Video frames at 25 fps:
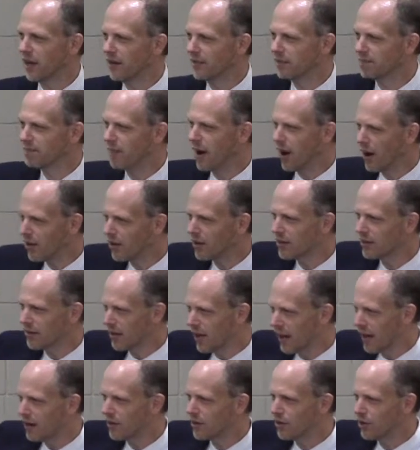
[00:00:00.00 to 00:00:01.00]

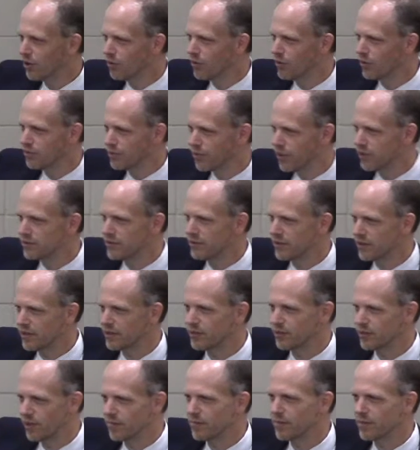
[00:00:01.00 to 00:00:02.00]
Mar-a-Lago, where
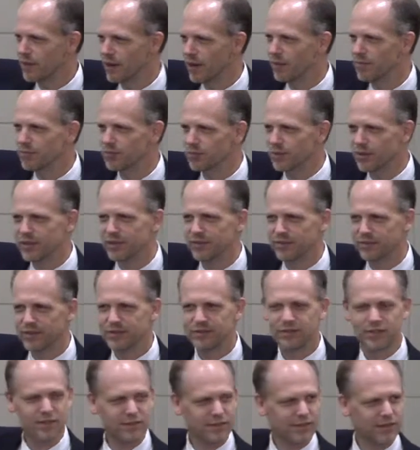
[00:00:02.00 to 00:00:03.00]
President Trump comes when he
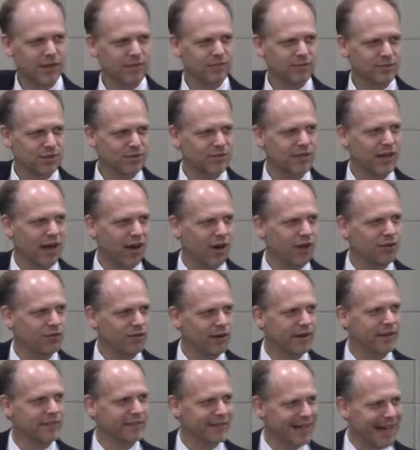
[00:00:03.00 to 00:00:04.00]
comes to town,
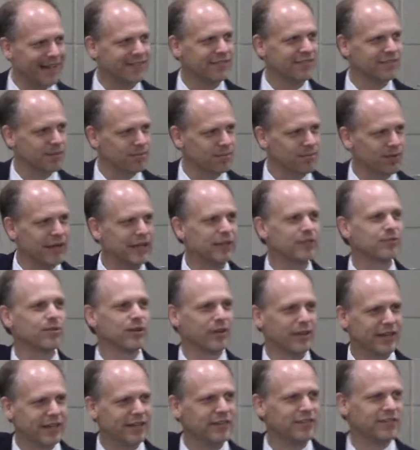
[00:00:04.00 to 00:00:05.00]
right? That's the place where
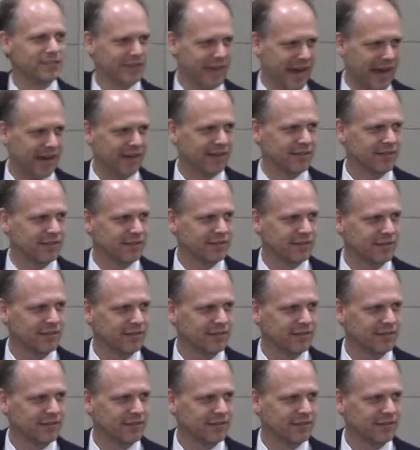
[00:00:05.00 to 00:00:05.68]
he stays.